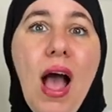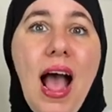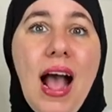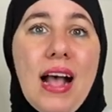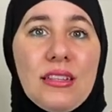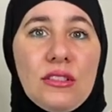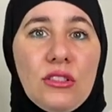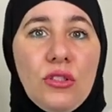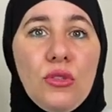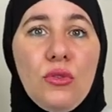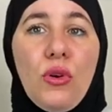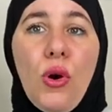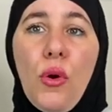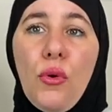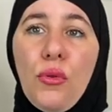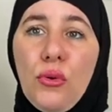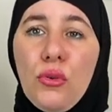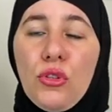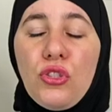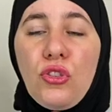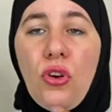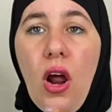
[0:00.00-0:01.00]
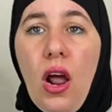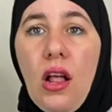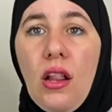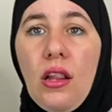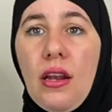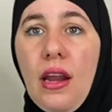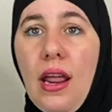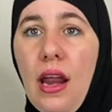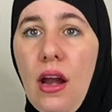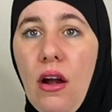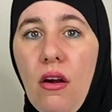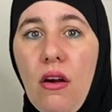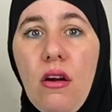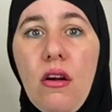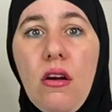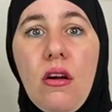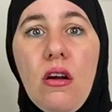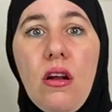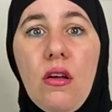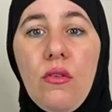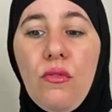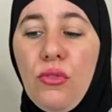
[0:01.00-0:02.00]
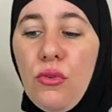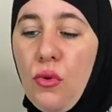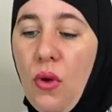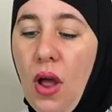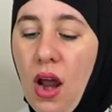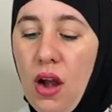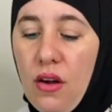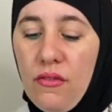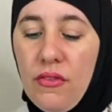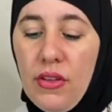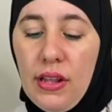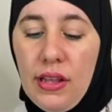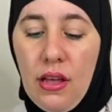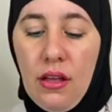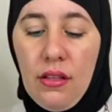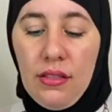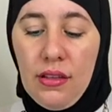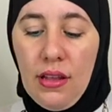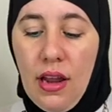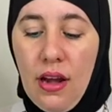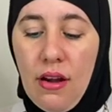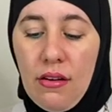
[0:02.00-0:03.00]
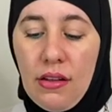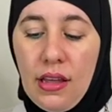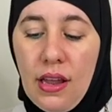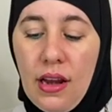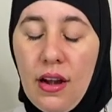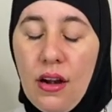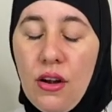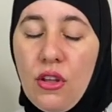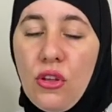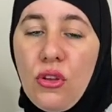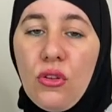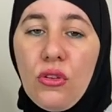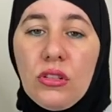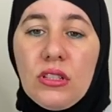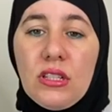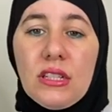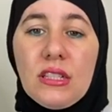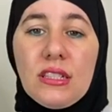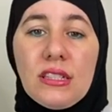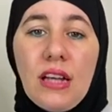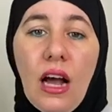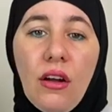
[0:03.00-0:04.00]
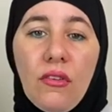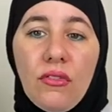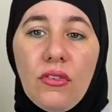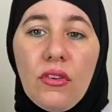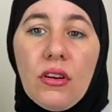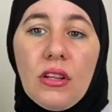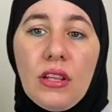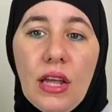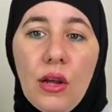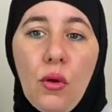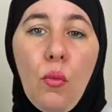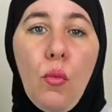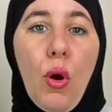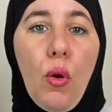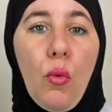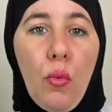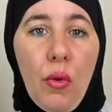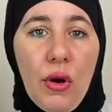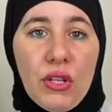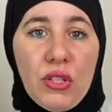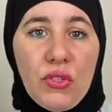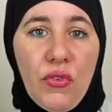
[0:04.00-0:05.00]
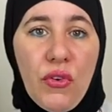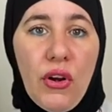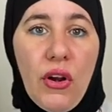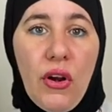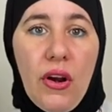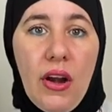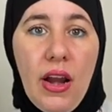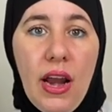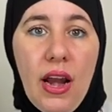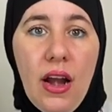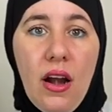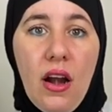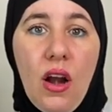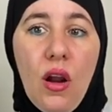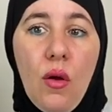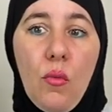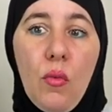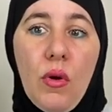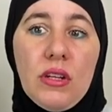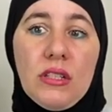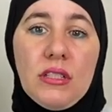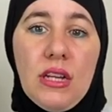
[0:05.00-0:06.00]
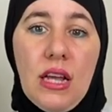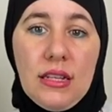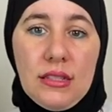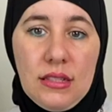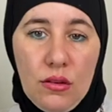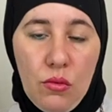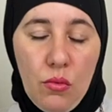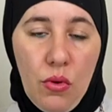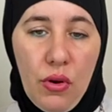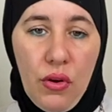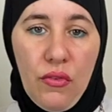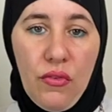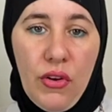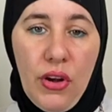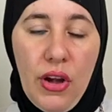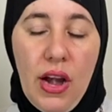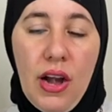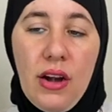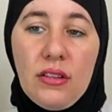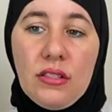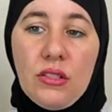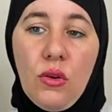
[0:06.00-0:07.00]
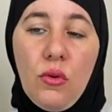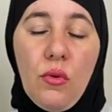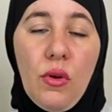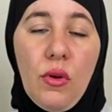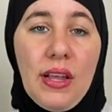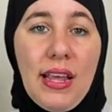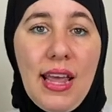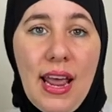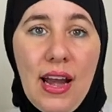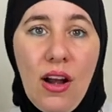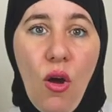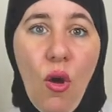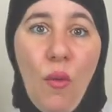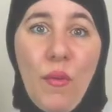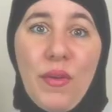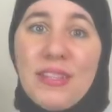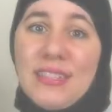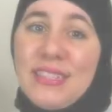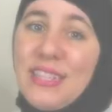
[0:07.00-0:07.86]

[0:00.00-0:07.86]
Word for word: as you go through trial and error through Ayurvedic healthy hair care, you'll discover like what works for your hair and what doesn't work for your hair. So again, always